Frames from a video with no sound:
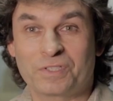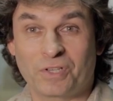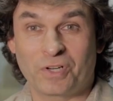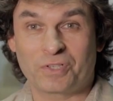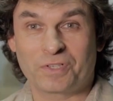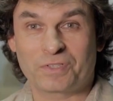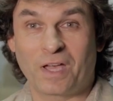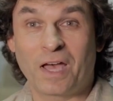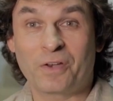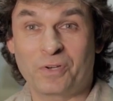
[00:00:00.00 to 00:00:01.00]
discharges
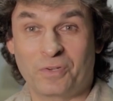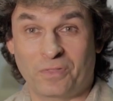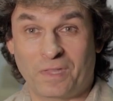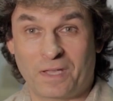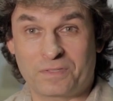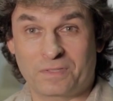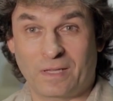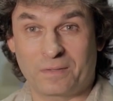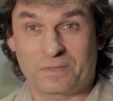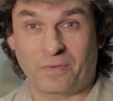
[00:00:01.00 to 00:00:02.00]
100 to 1,000
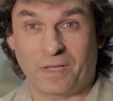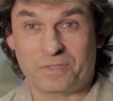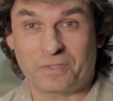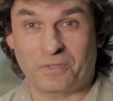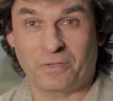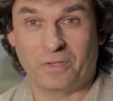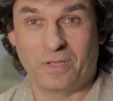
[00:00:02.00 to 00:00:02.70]
times faster.